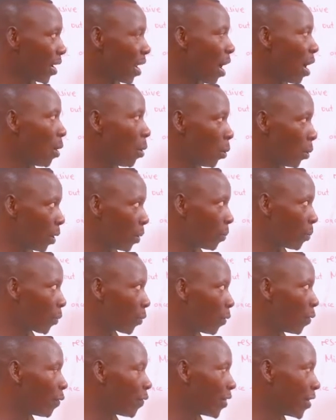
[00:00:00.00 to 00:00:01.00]
now
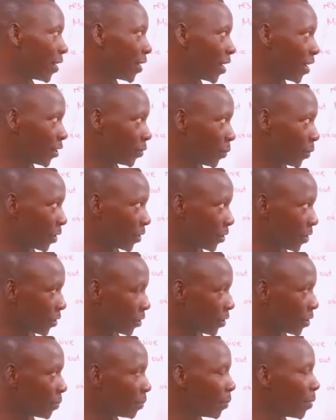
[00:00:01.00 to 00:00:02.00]
improve the network
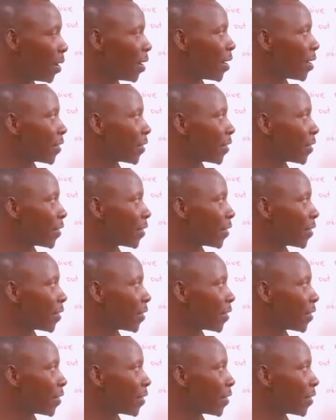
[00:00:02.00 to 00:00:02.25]
system